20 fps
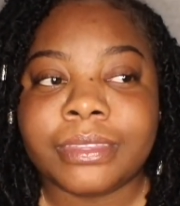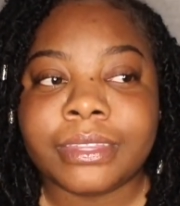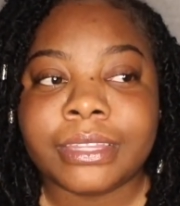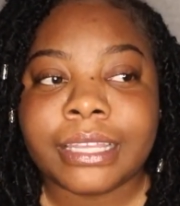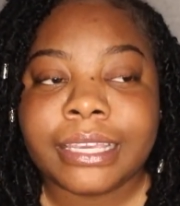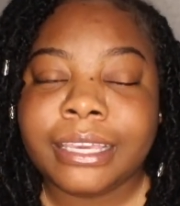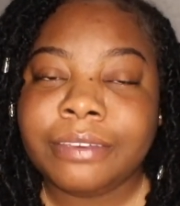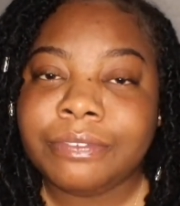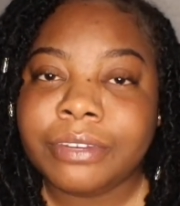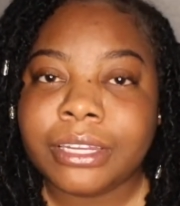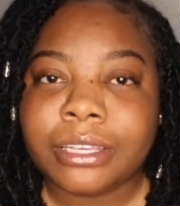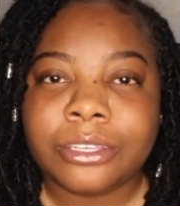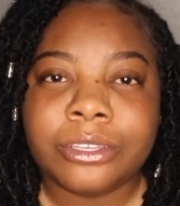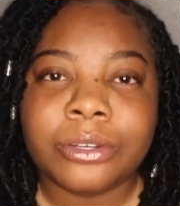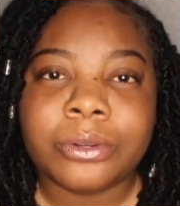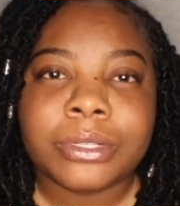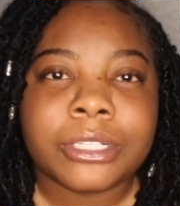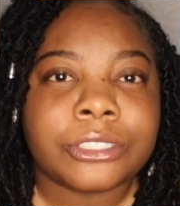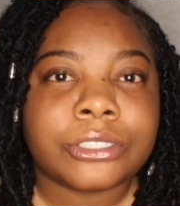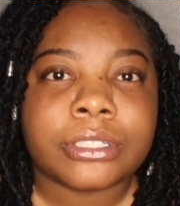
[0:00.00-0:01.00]
Even, you
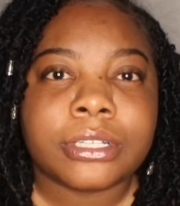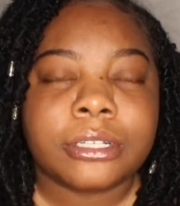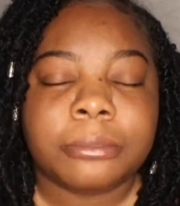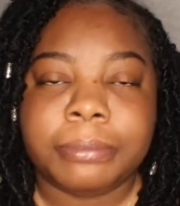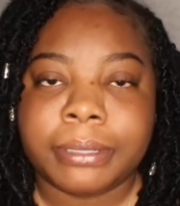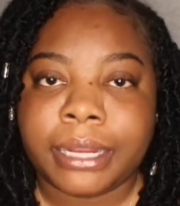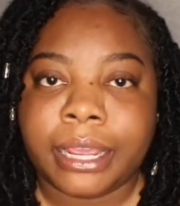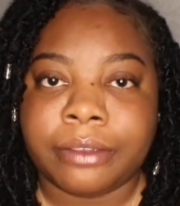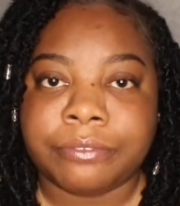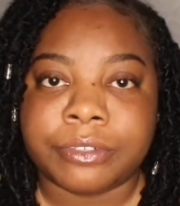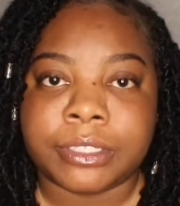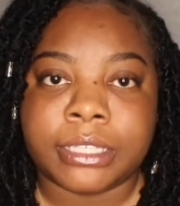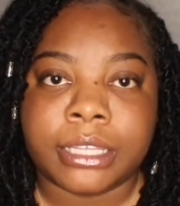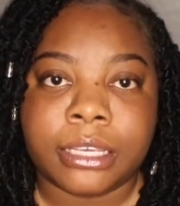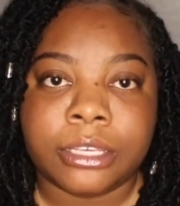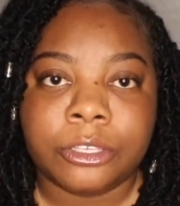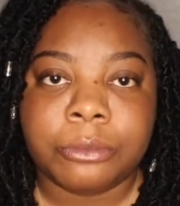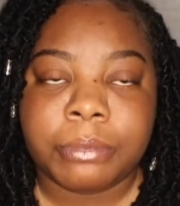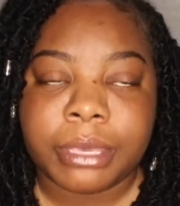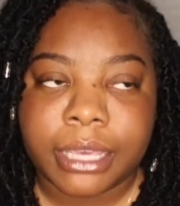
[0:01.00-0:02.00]
know, there's a little bit of
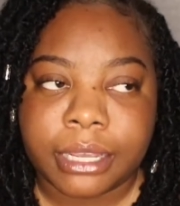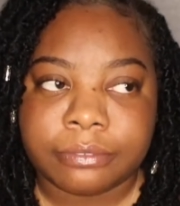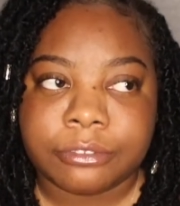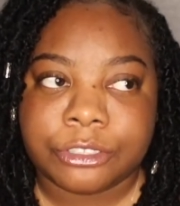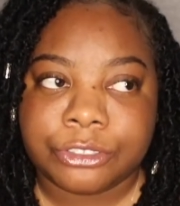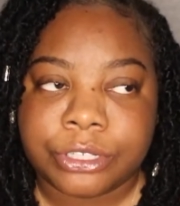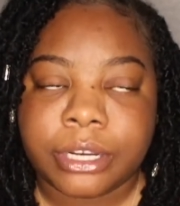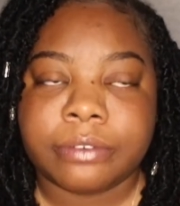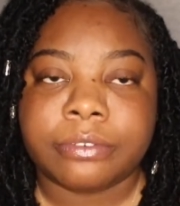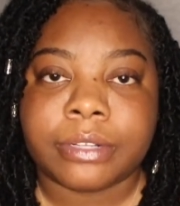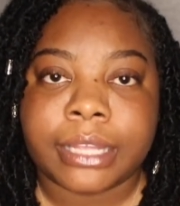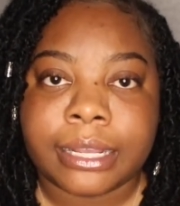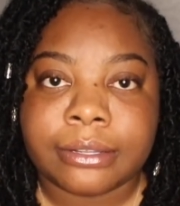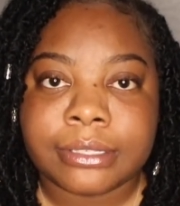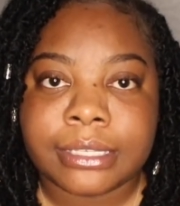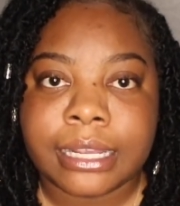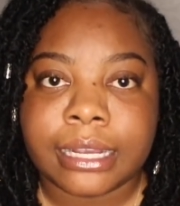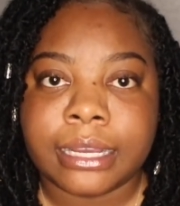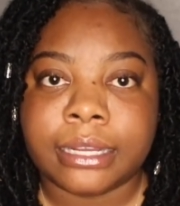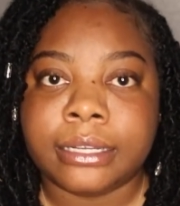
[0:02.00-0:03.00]
everything. You may have to travel
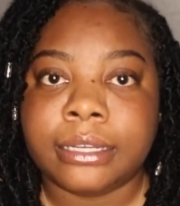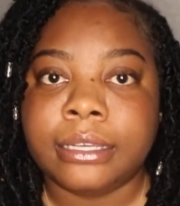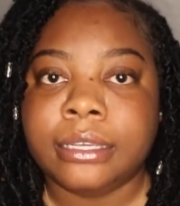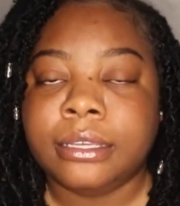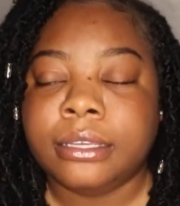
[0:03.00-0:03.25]
outside,